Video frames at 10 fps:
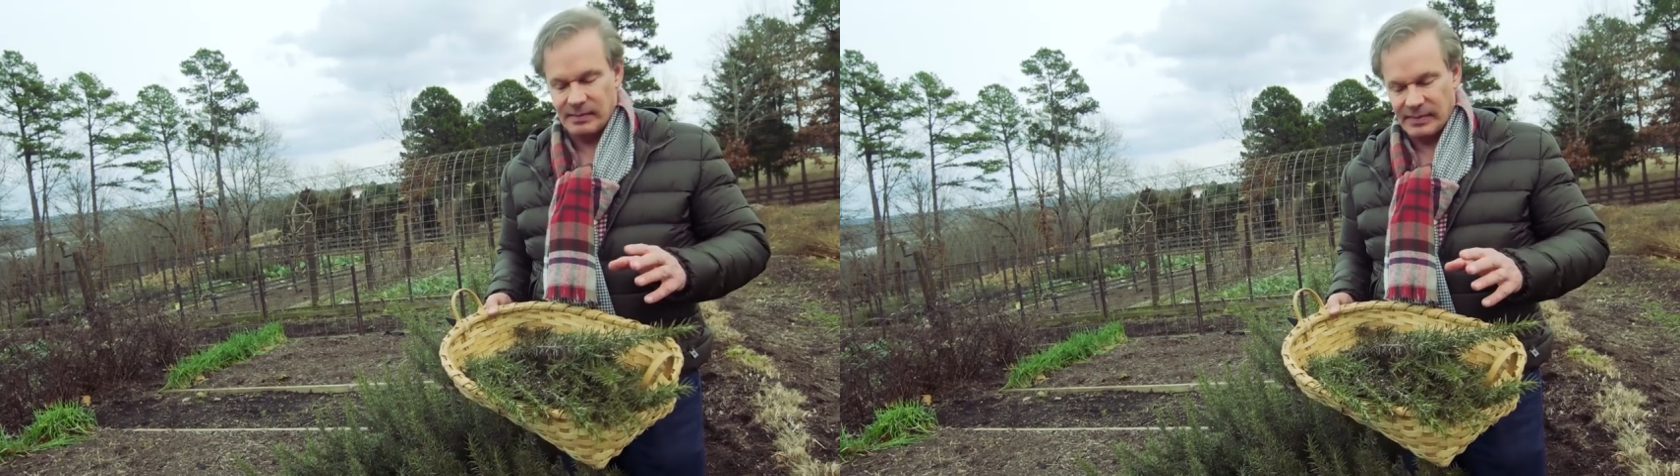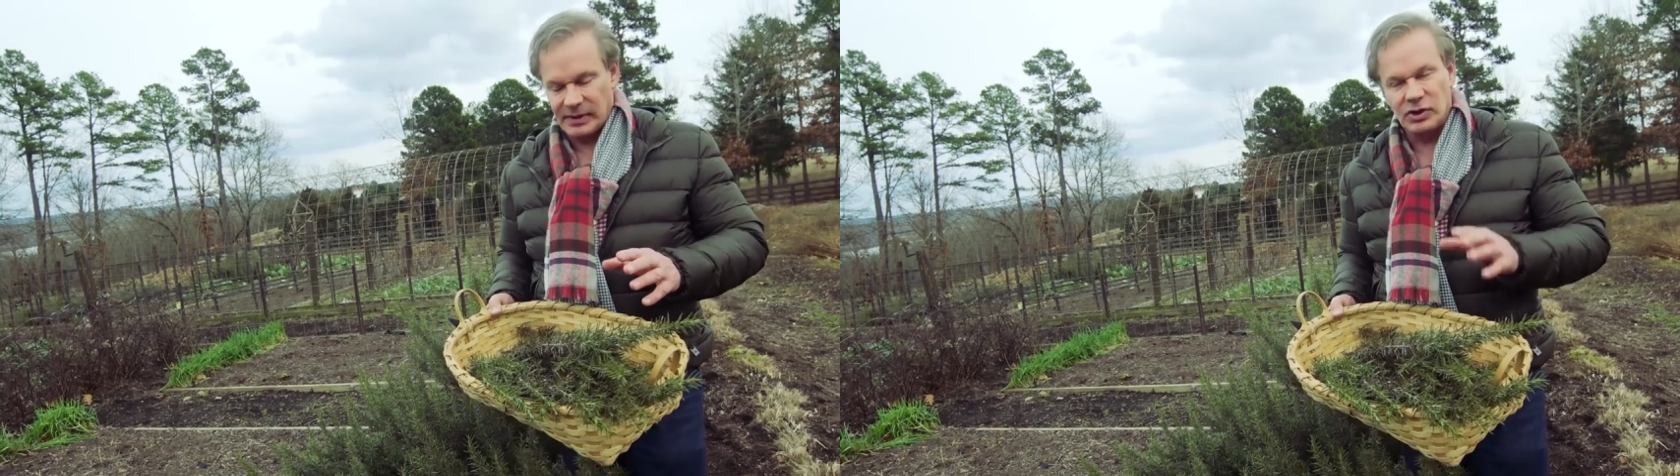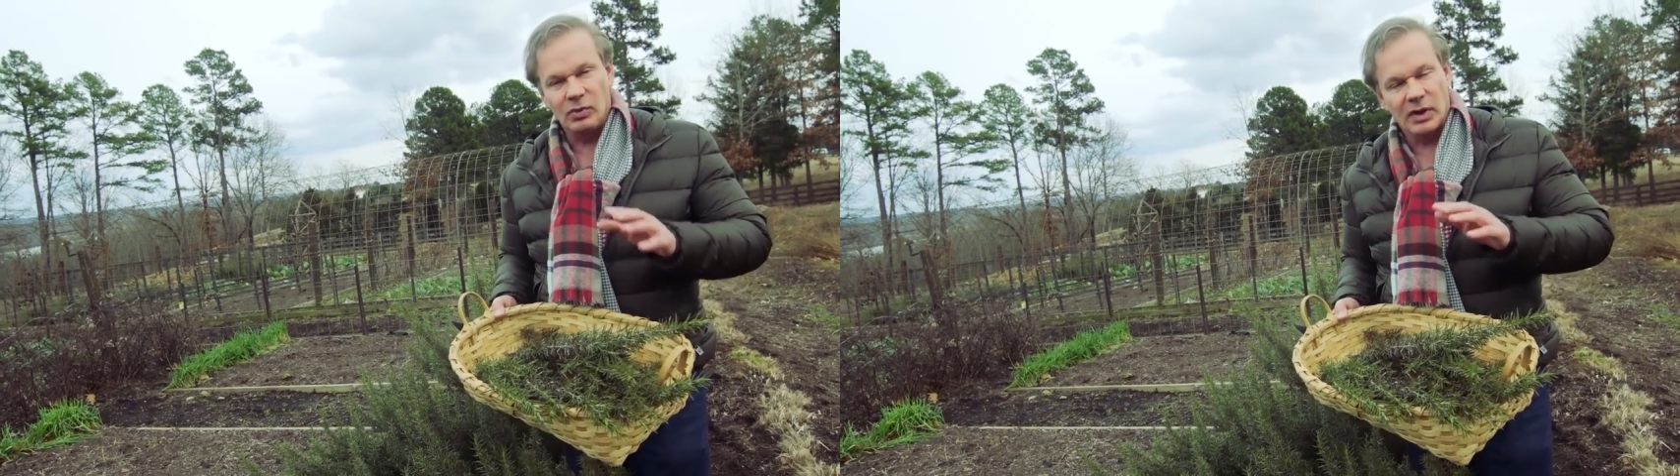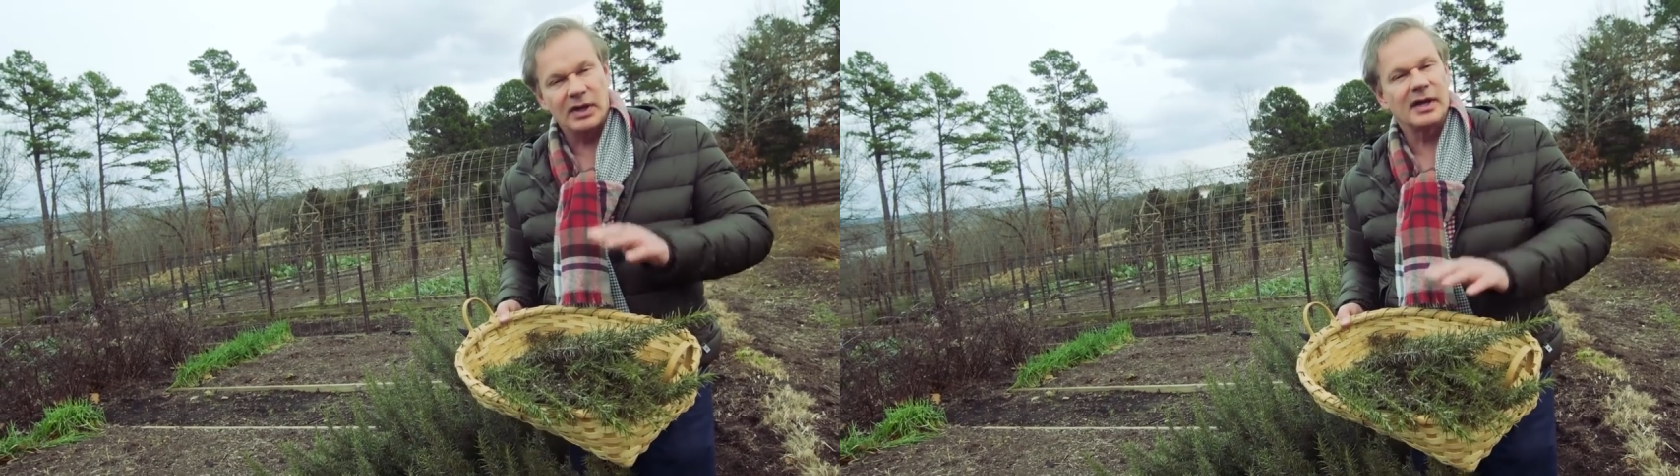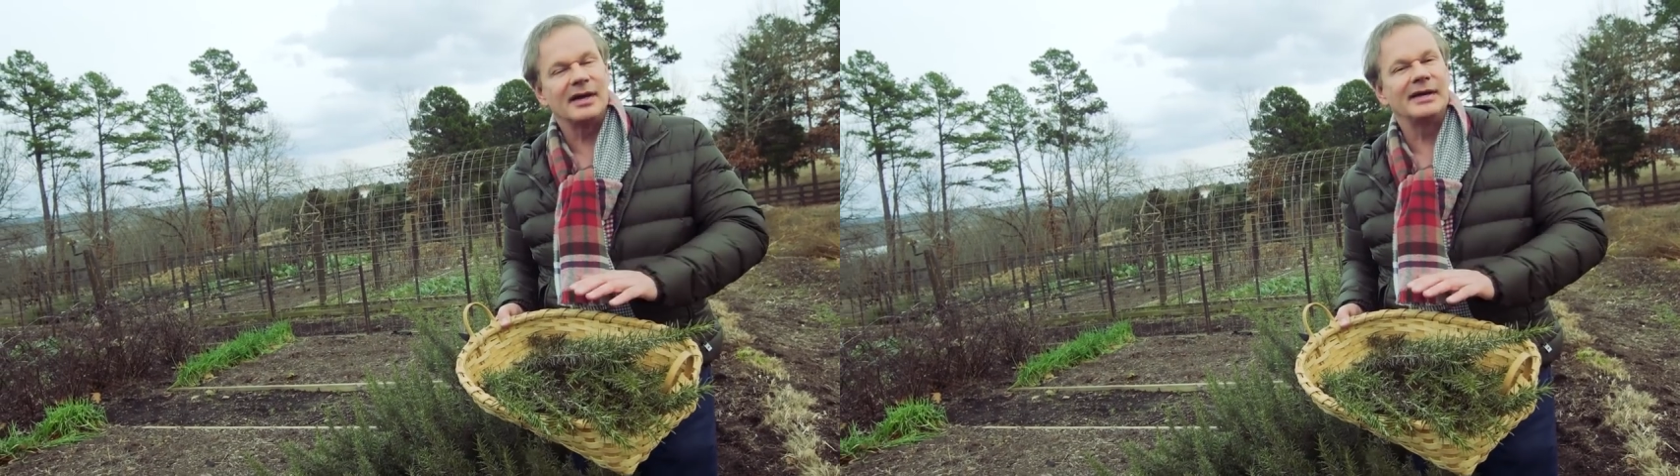but you want
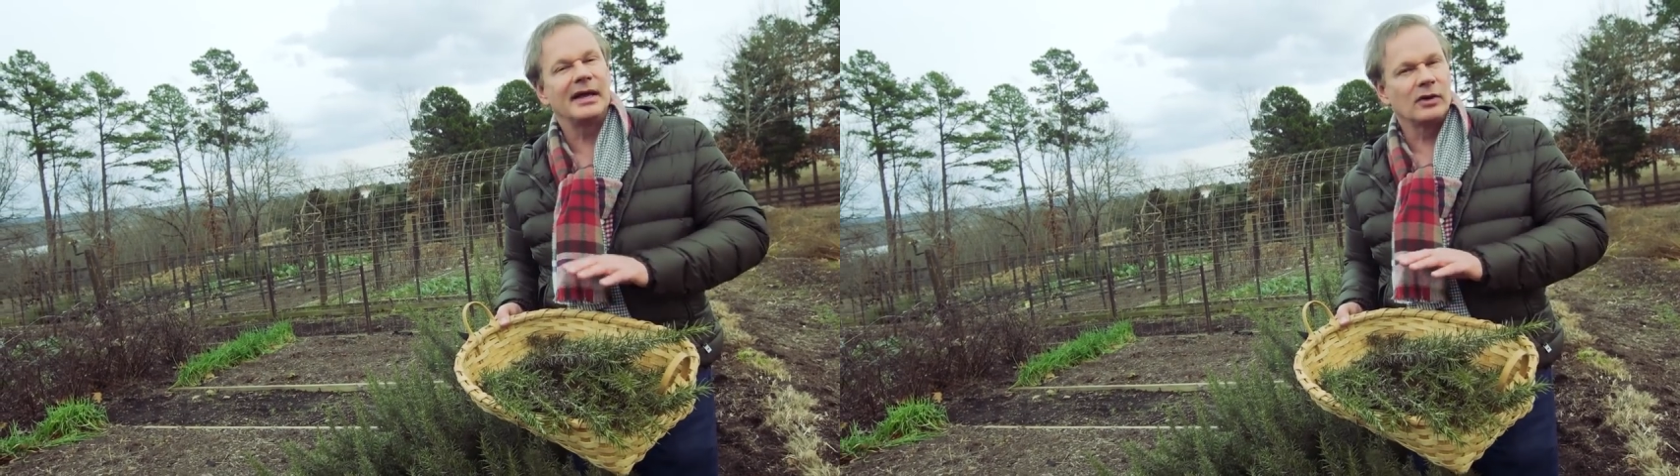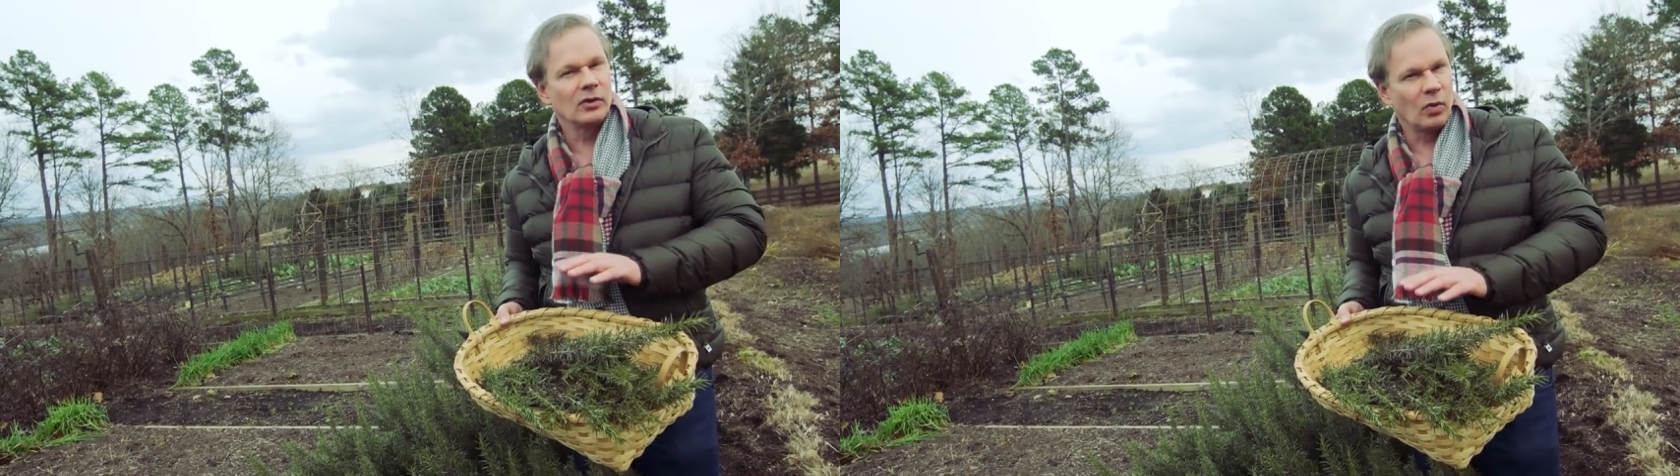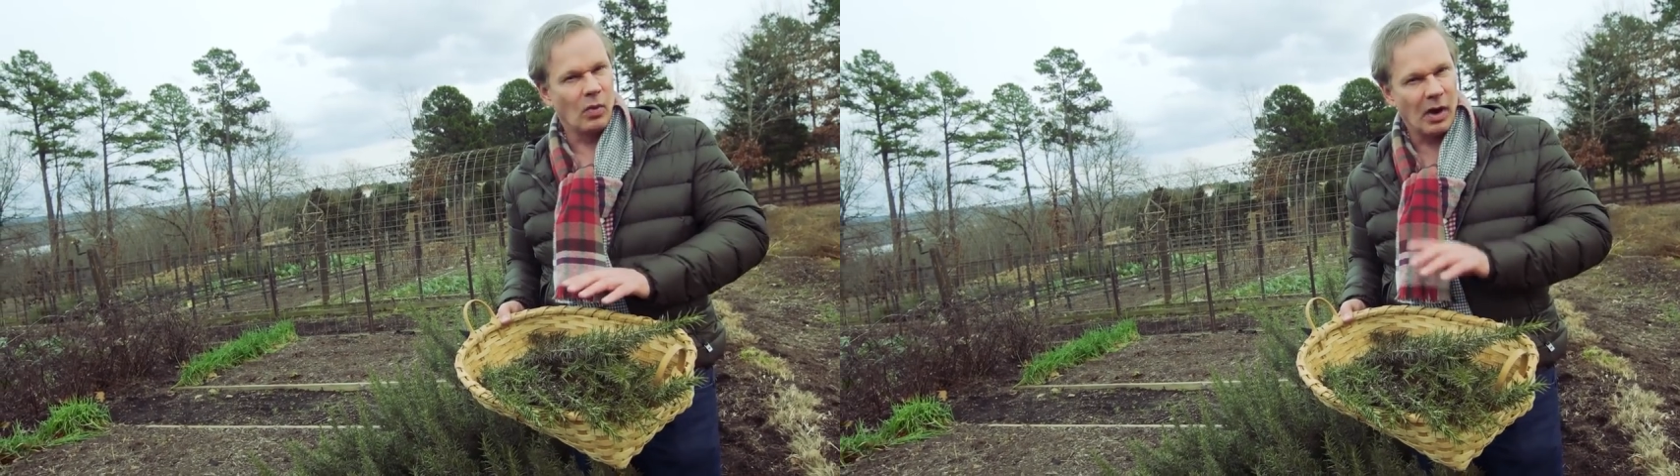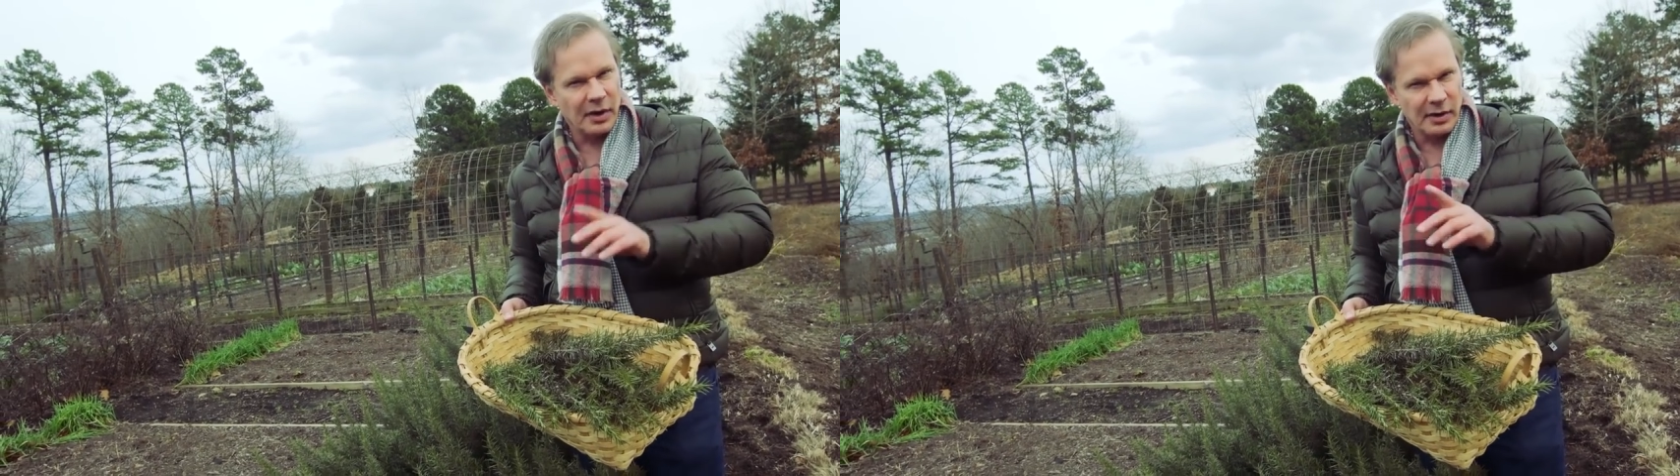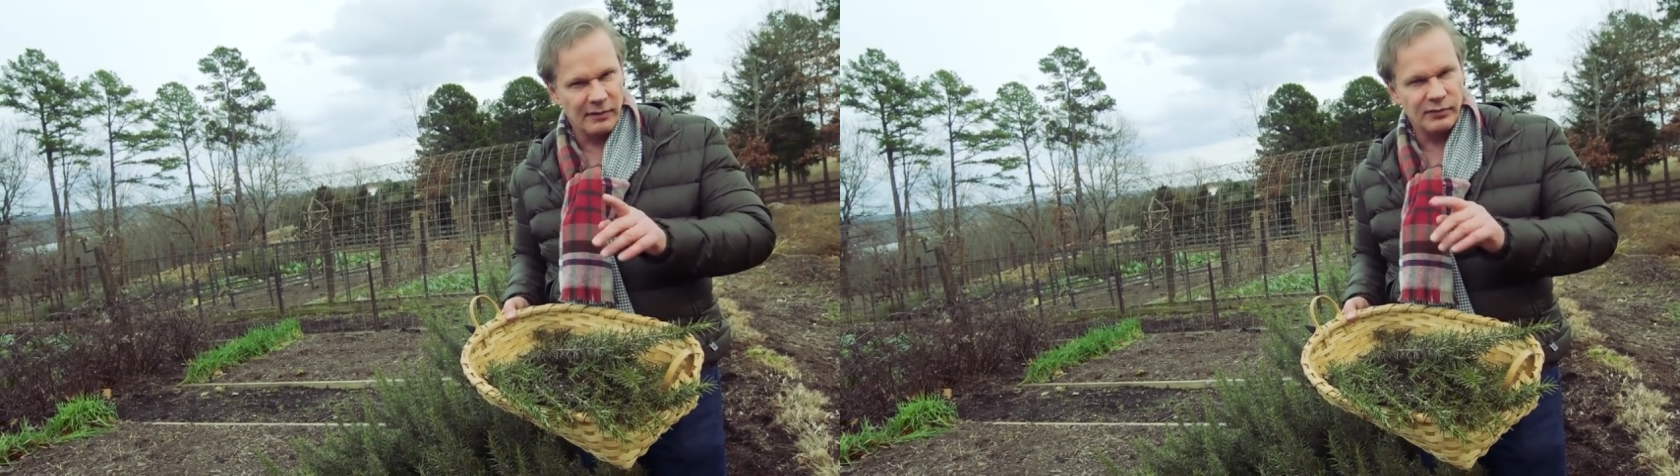to cut down on the
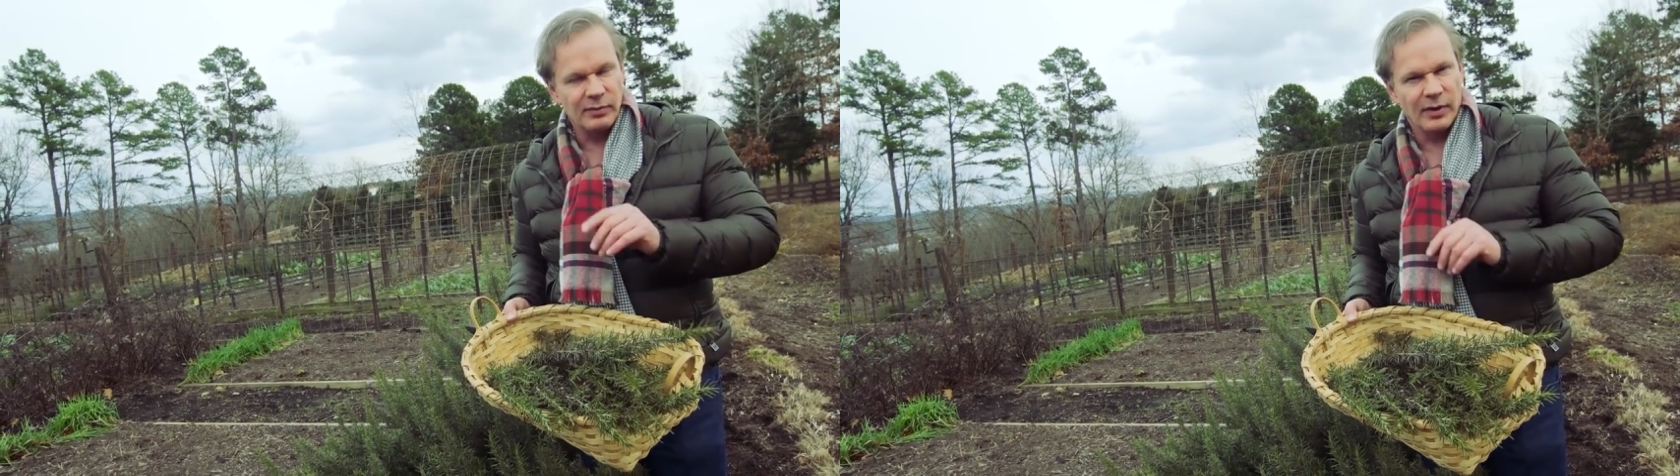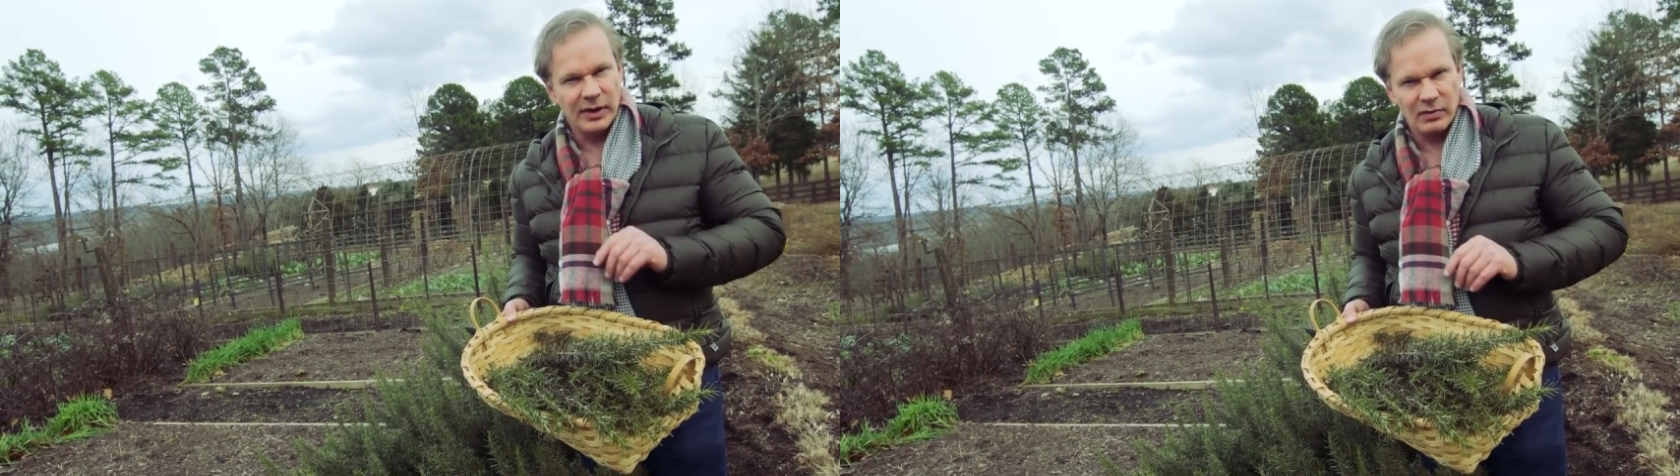water if you bring